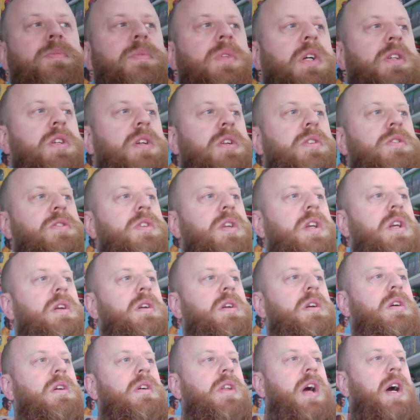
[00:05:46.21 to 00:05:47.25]
As you can see, you
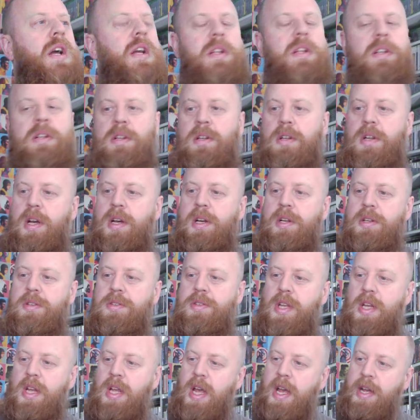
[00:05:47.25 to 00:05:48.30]
got that in
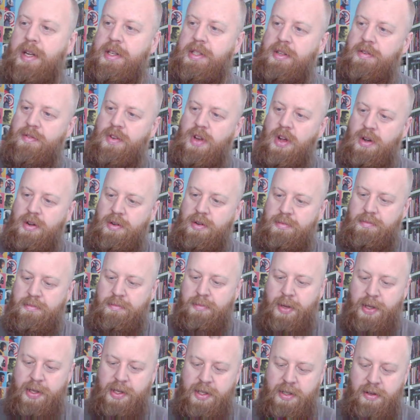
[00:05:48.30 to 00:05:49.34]
CEX. I'm not
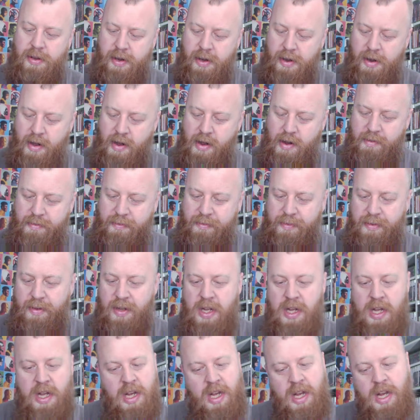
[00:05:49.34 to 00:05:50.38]
bothered clearing it off.
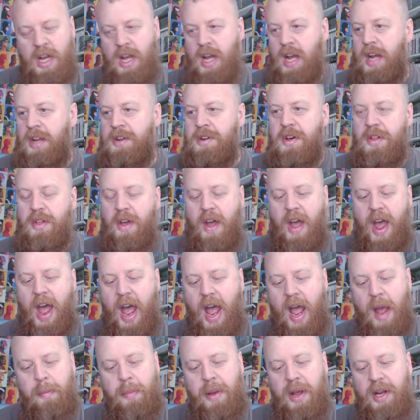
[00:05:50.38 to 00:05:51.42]
Another
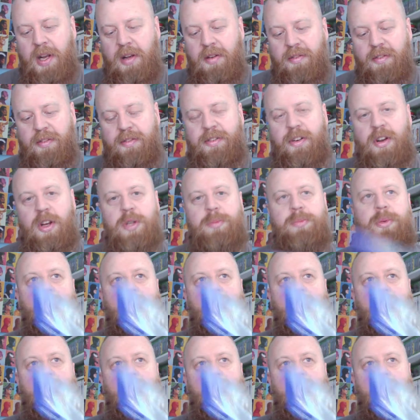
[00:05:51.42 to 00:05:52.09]
epic of a first